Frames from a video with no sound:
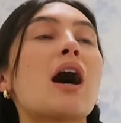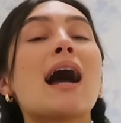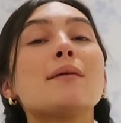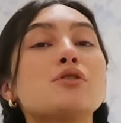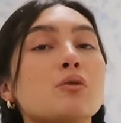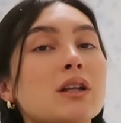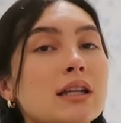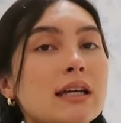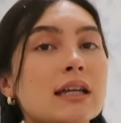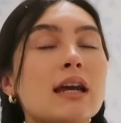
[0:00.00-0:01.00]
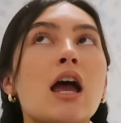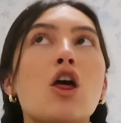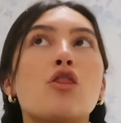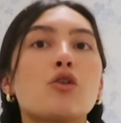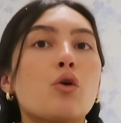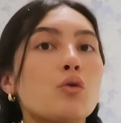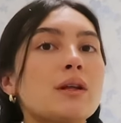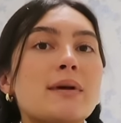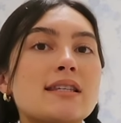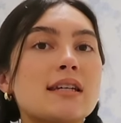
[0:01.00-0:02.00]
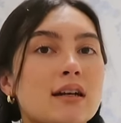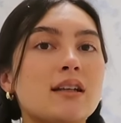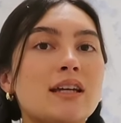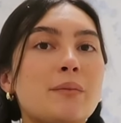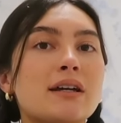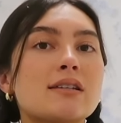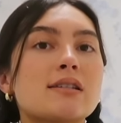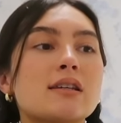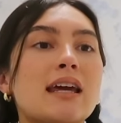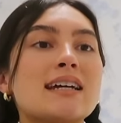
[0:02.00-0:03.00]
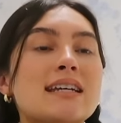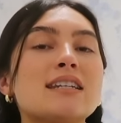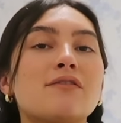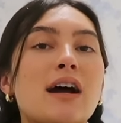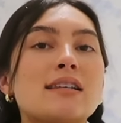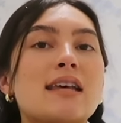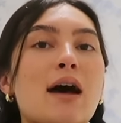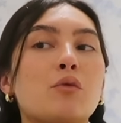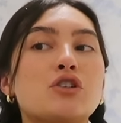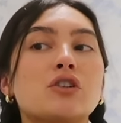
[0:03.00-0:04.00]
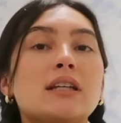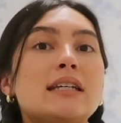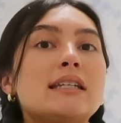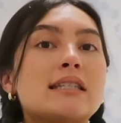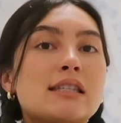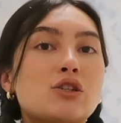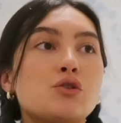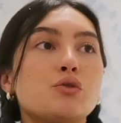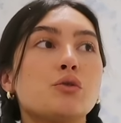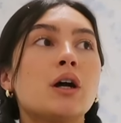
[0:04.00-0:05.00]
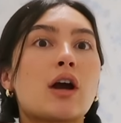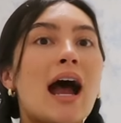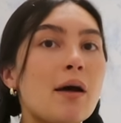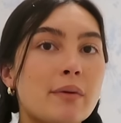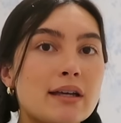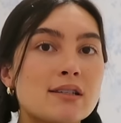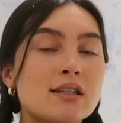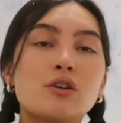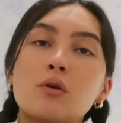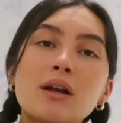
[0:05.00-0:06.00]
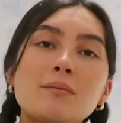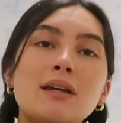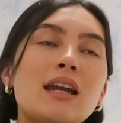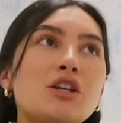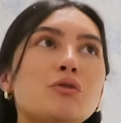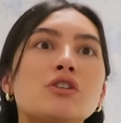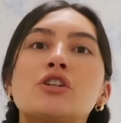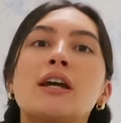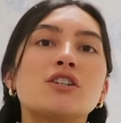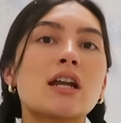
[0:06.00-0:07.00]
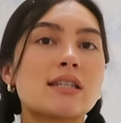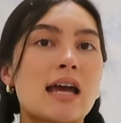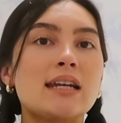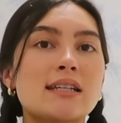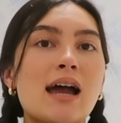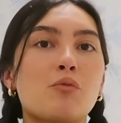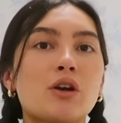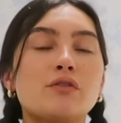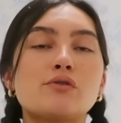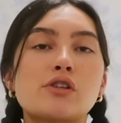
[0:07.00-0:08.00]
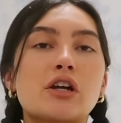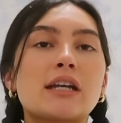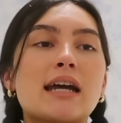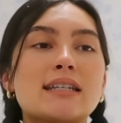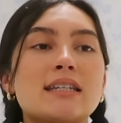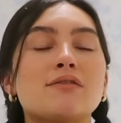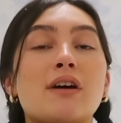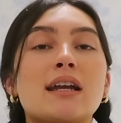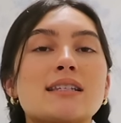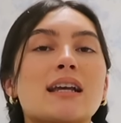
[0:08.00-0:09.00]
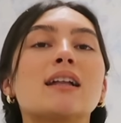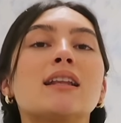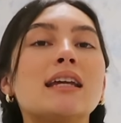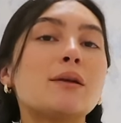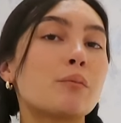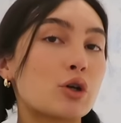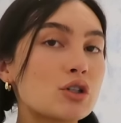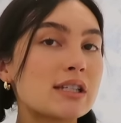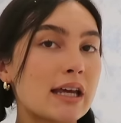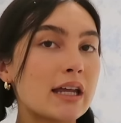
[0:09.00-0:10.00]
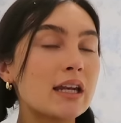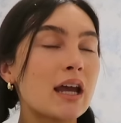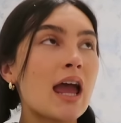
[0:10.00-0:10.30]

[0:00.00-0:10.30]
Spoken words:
I'm so clean." They're only messy and clean because they identify as that, which leads to their habits. You know what I mean? And you could change that at any time. What if you started identifying as a clean person?